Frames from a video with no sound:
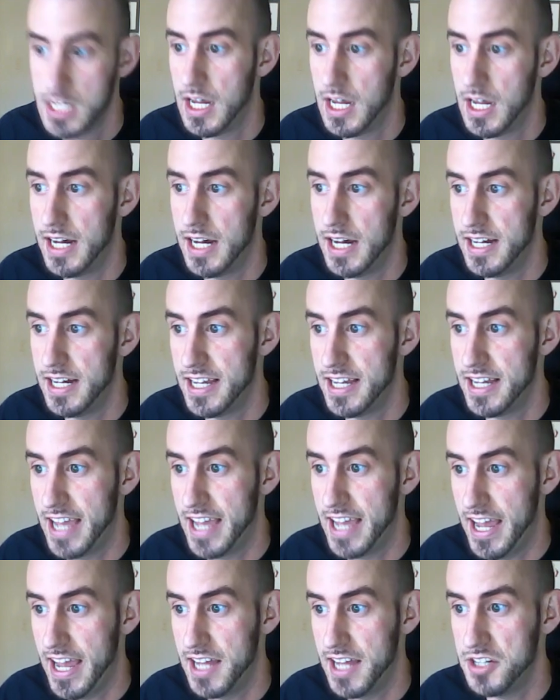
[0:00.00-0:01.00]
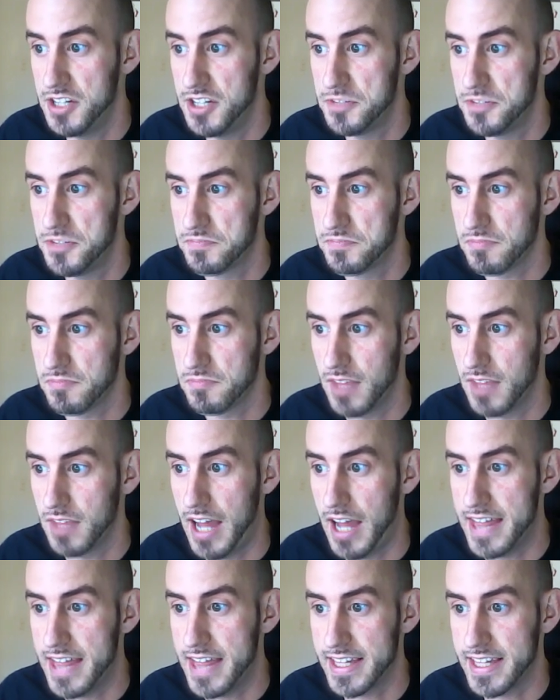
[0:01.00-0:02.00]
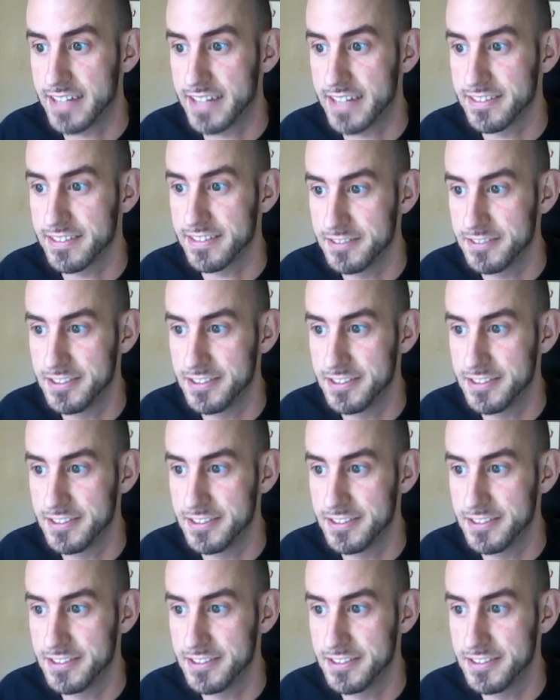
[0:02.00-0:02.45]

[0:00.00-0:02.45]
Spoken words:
And I think